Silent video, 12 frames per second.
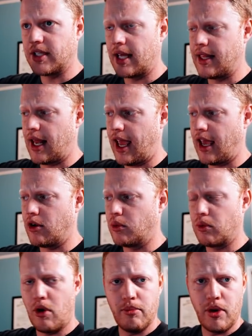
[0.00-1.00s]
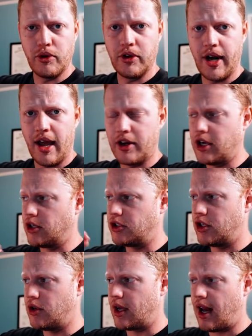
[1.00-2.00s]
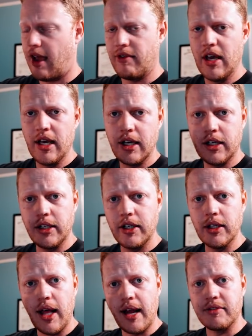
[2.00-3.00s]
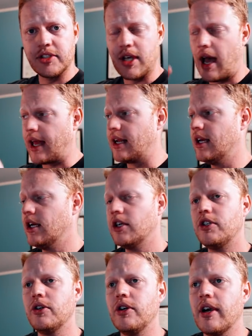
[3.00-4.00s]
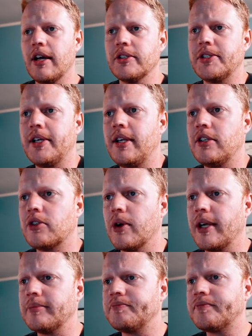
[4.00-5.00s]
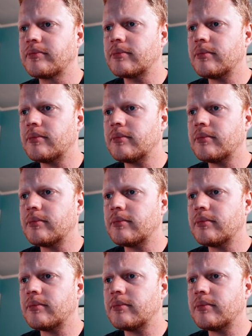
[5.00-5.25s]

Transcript: It's got that angled roll motor down here, so you can have clear line of sight to your LCD screen.